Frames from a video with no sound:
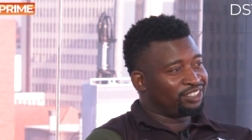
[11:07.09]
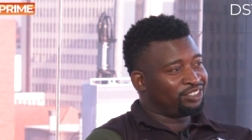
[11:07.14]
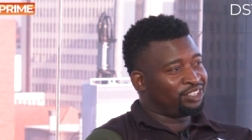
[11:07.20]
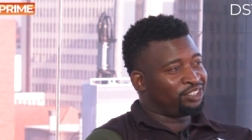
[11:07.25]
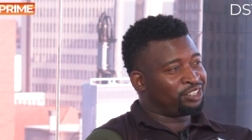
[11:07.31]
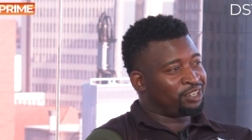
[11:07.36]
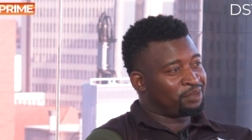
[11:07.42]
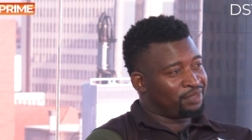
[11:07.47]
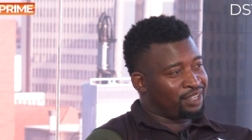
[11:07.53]
We
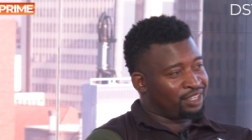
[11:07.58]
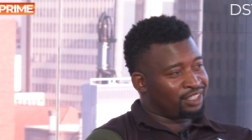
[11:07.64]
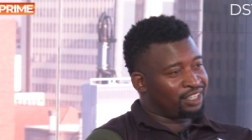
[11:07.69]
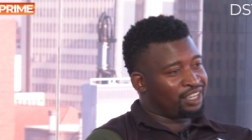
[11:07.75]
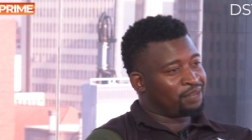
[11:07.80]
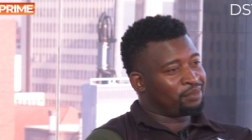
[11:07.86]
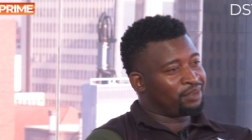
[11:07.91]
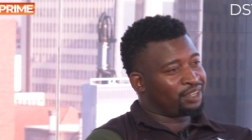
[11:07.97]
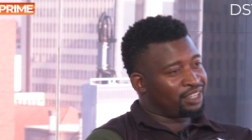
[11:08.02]
dropped that
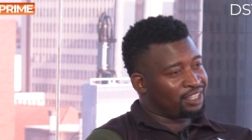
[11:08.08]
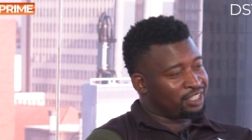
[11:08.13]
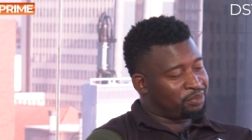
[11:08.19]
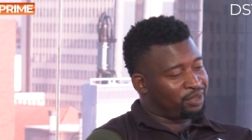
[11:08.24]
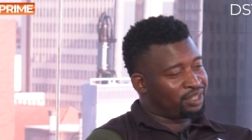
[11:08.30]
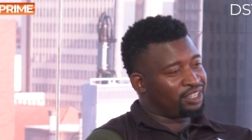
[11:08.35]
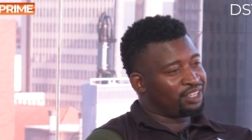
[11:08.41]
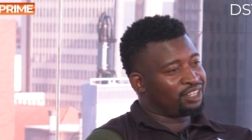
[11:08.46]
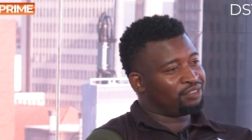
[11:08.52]
game against
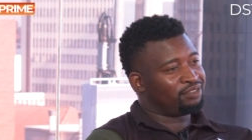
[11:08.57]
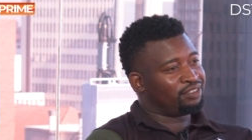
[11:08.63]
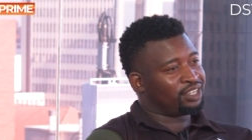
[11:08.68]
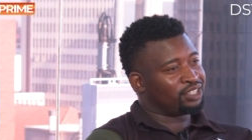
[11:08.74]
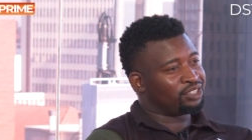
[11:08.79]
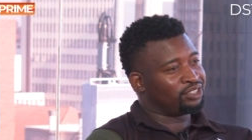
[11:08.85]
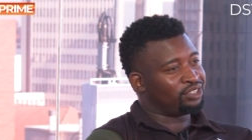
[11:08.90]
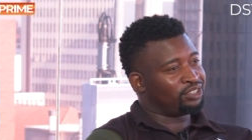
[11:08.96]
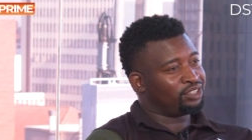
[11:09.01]
Burkina
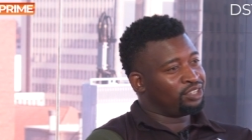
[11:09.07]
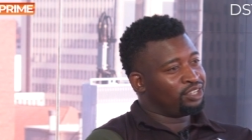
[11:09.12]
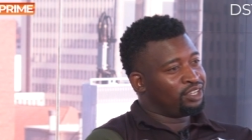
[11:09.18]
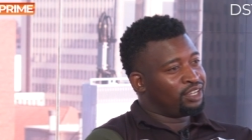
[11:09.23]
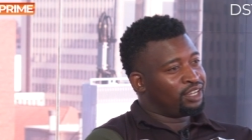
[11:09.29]
Faso.